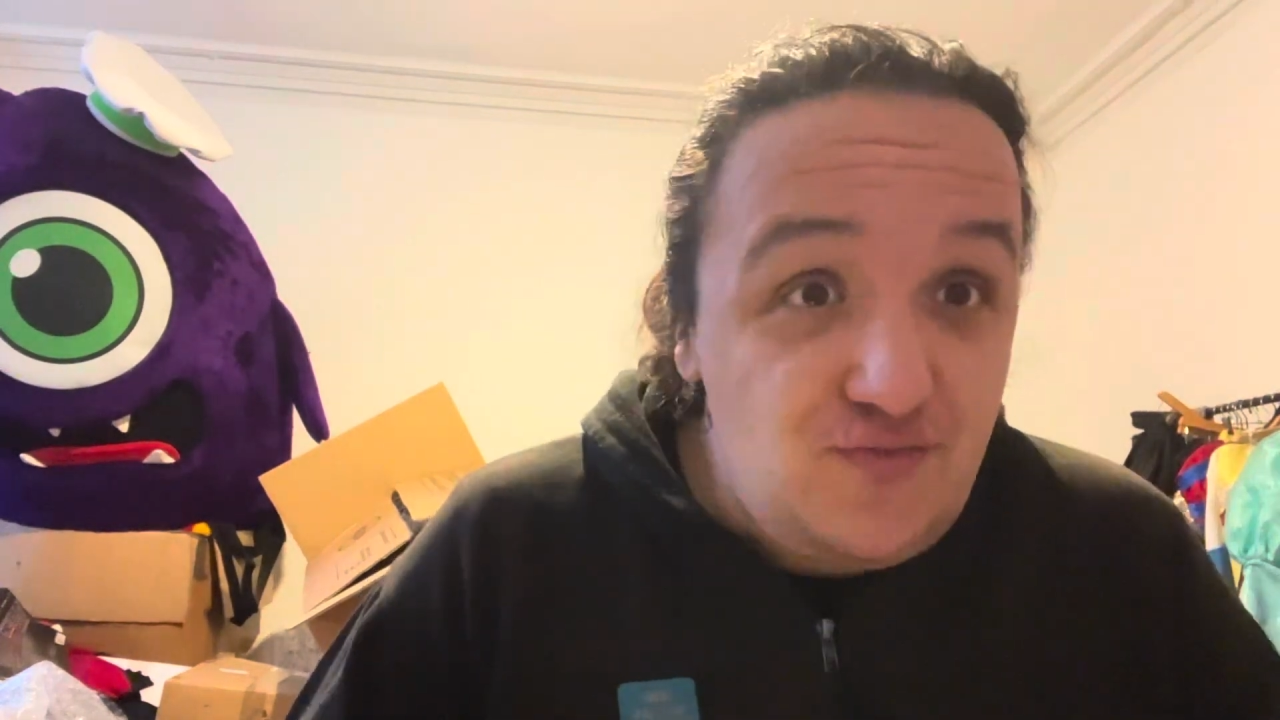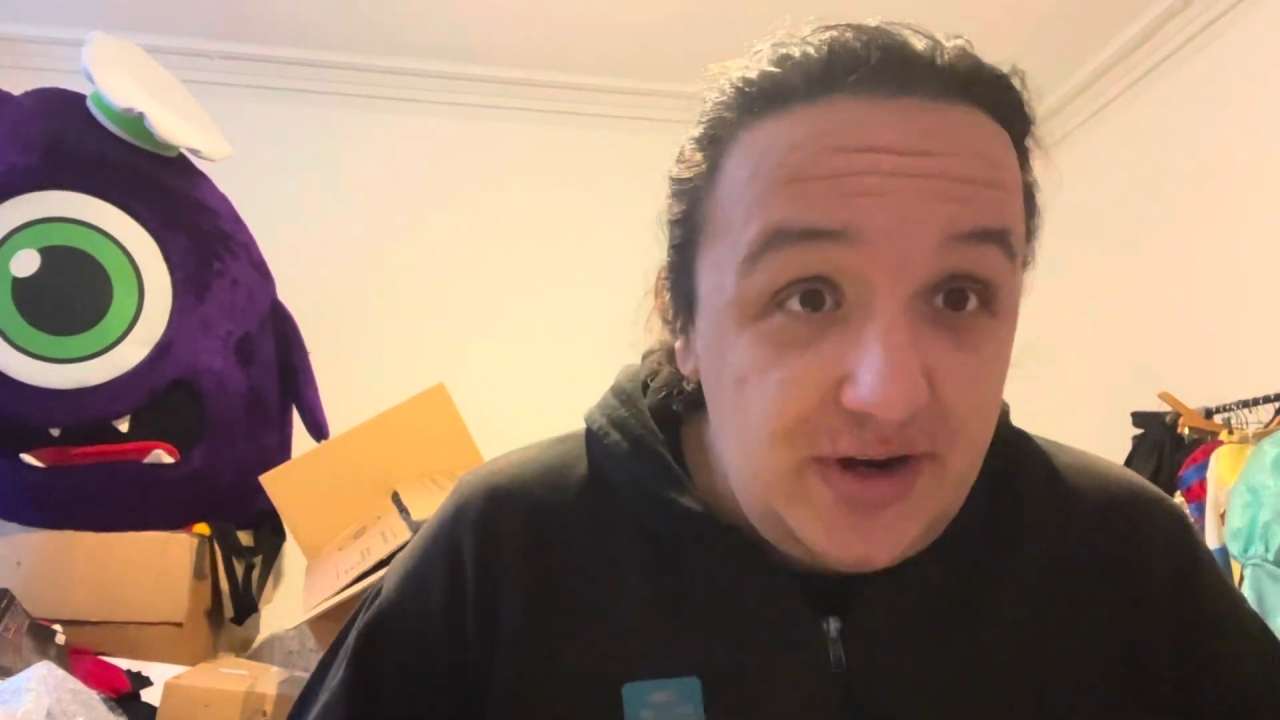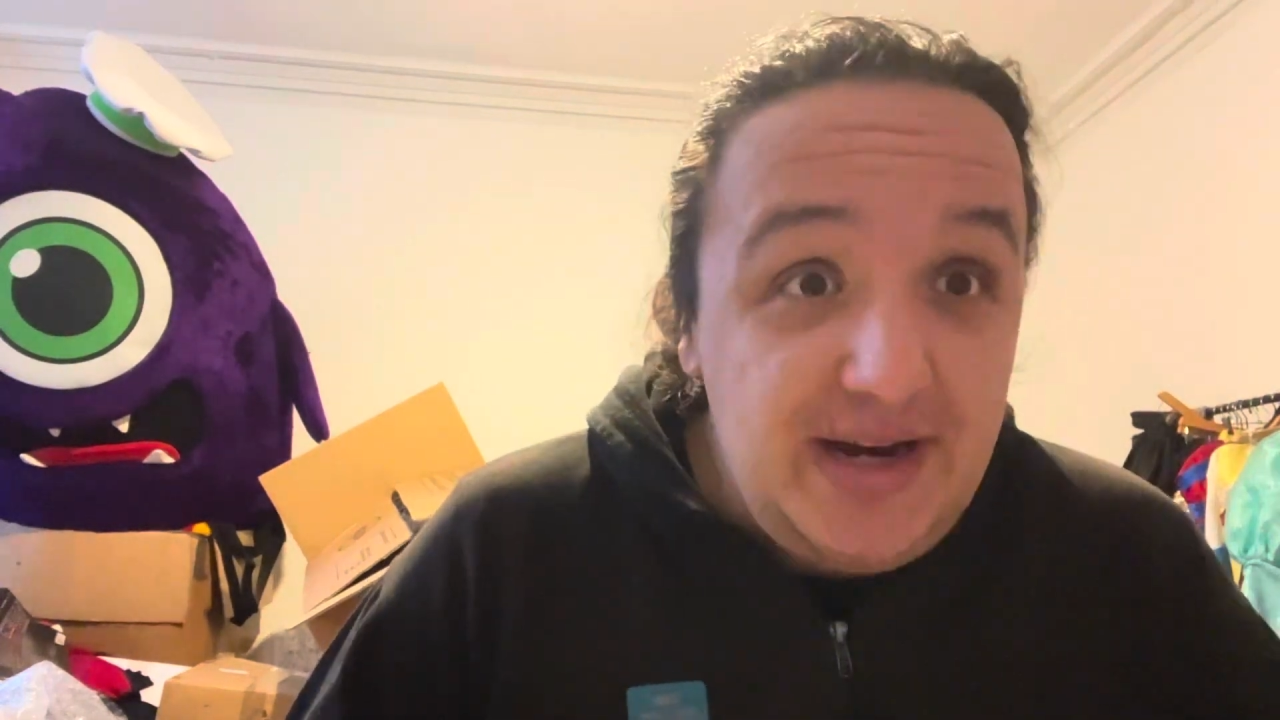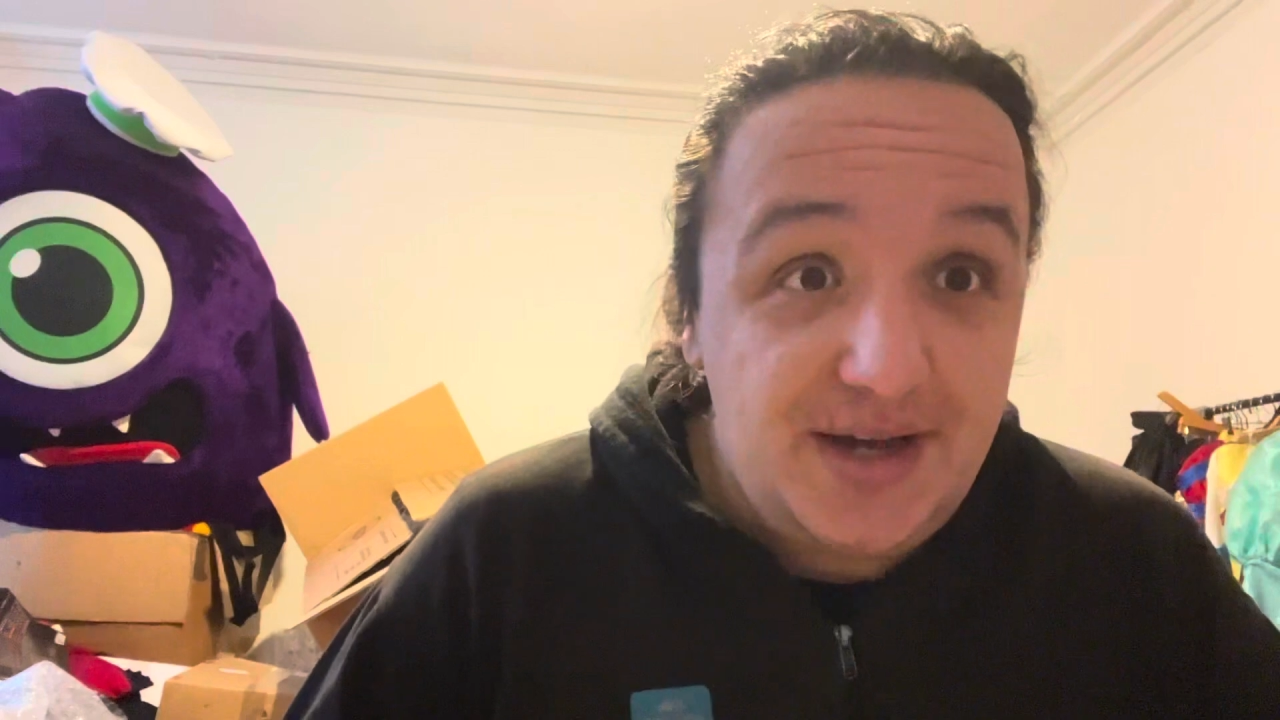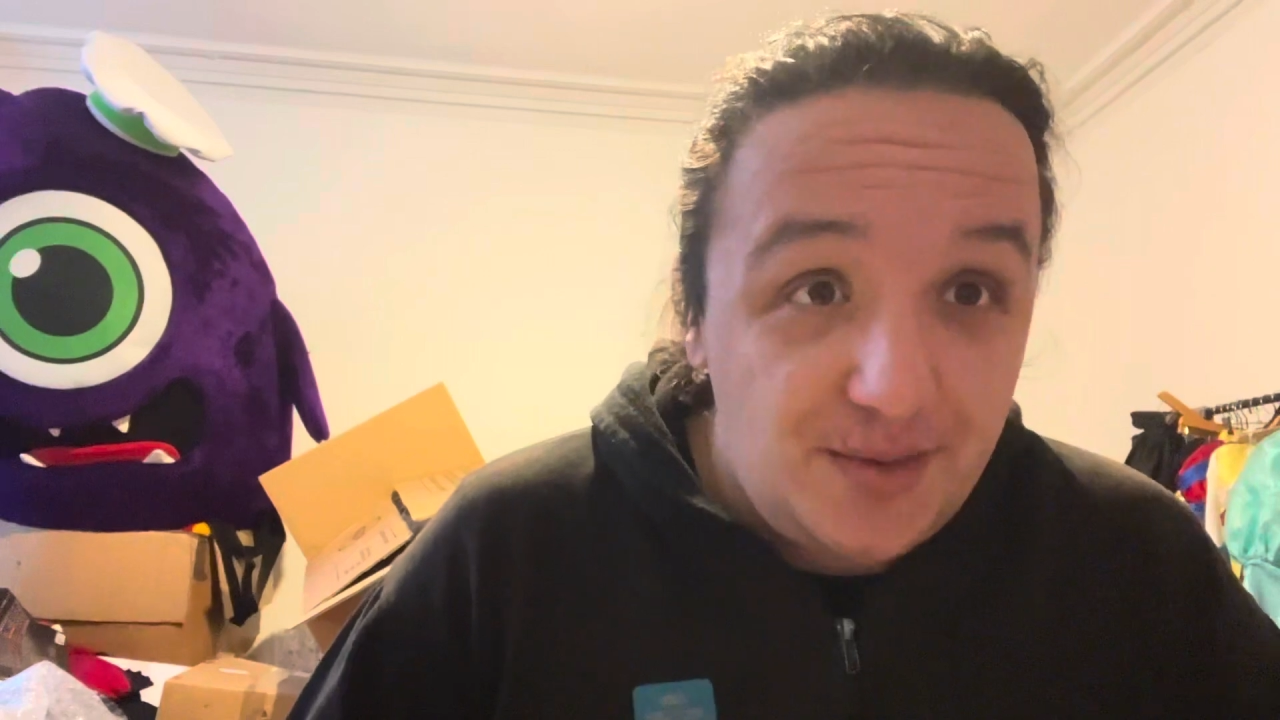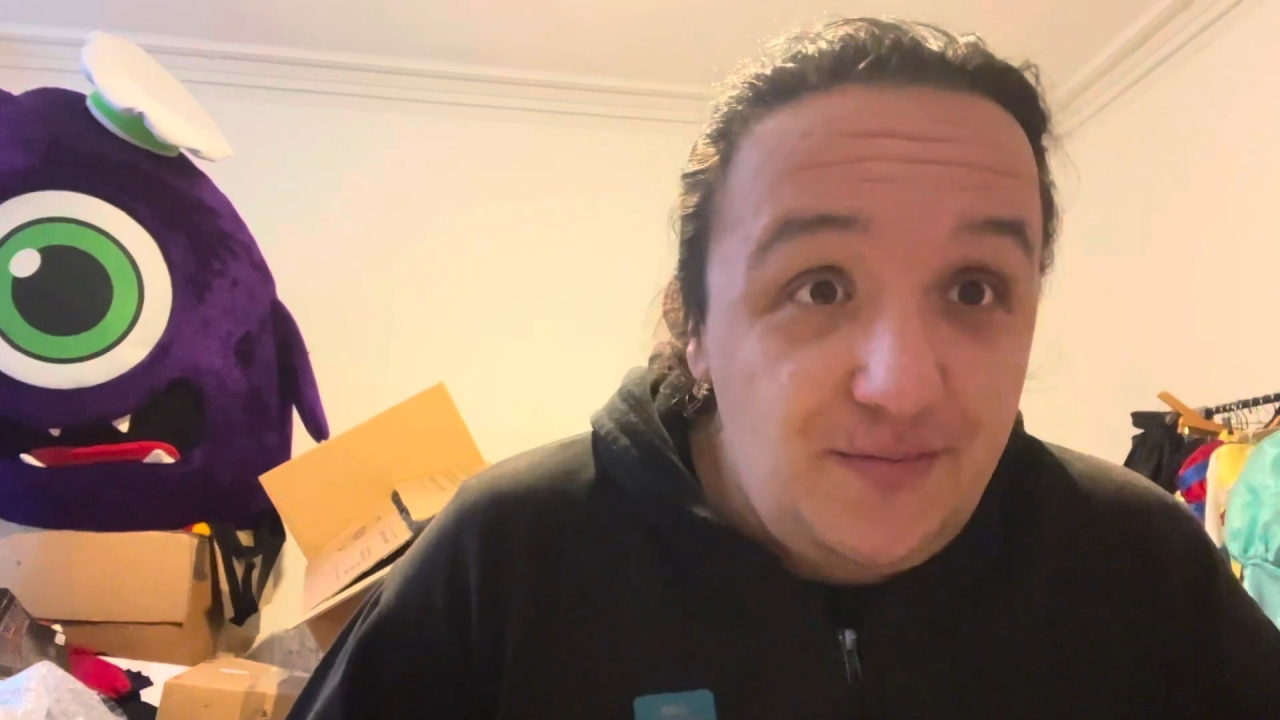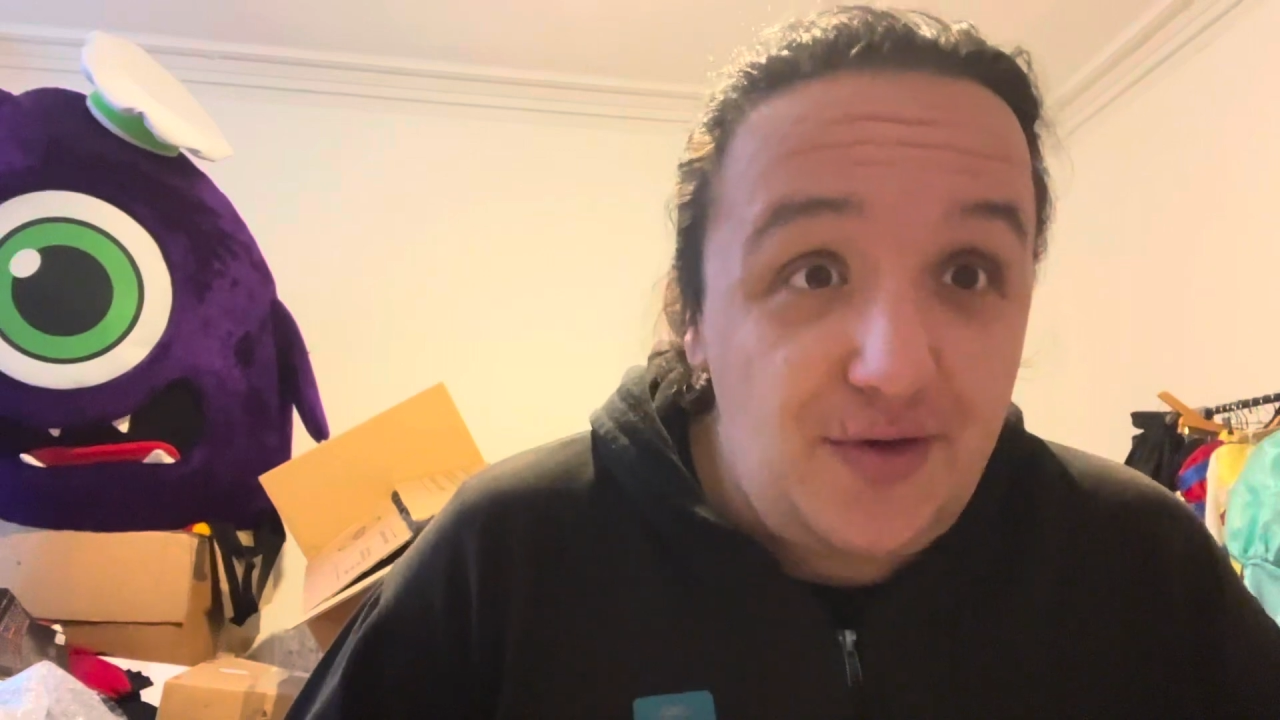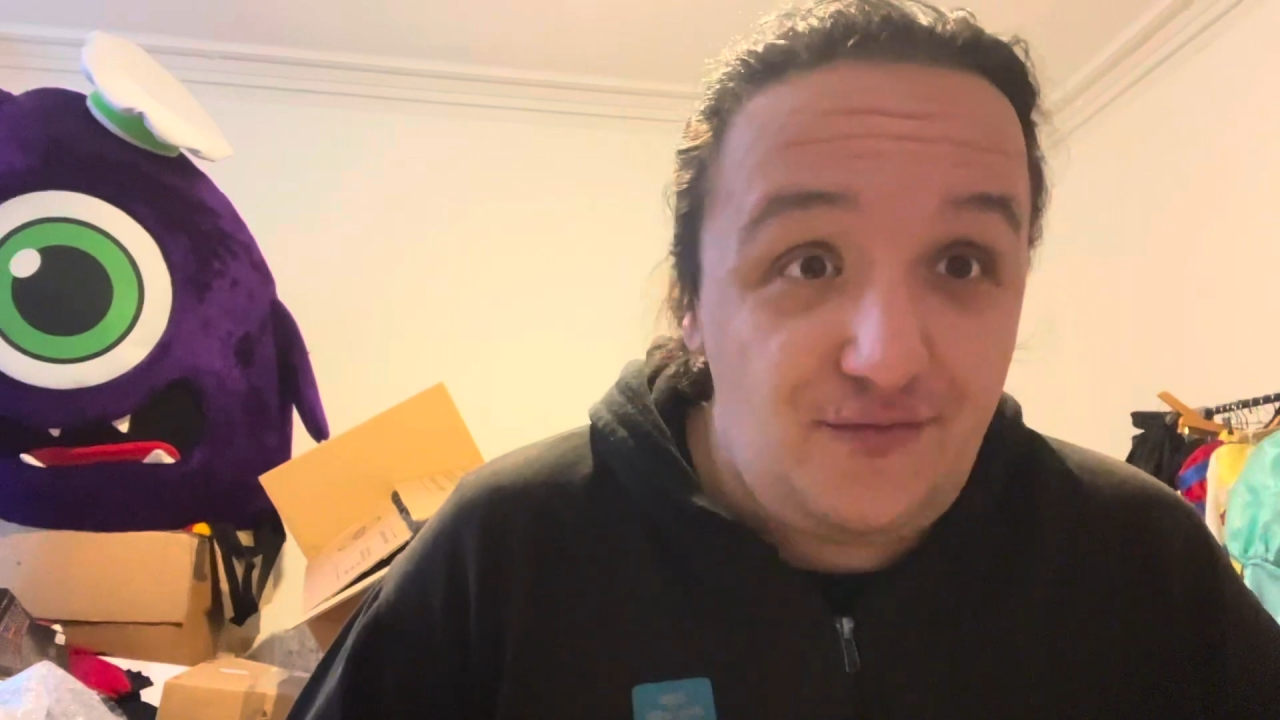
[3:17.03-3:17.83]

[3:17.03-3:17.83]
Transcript: really comfy